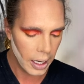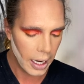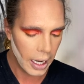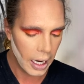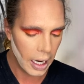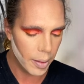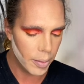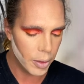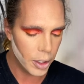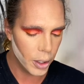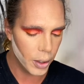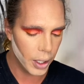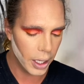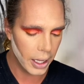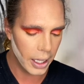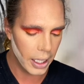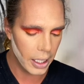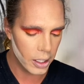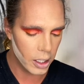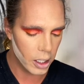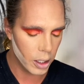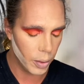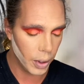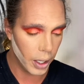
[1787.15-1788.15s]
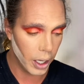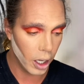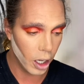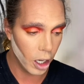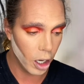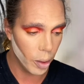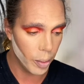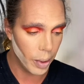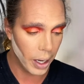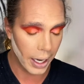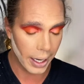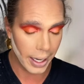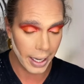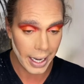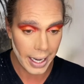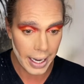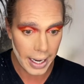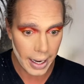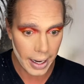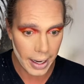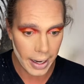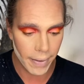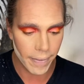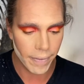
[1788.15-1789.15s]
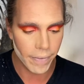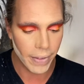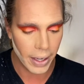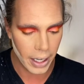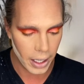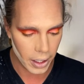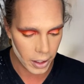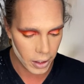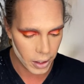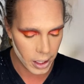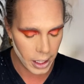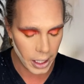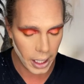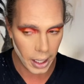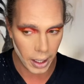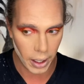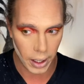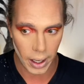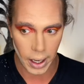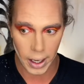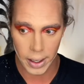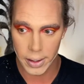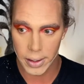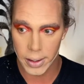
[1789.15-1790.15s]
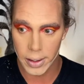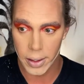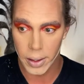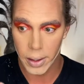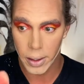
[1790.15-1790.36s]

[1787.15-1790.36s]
And I'm doing this so we can go back in and finish the under eyes.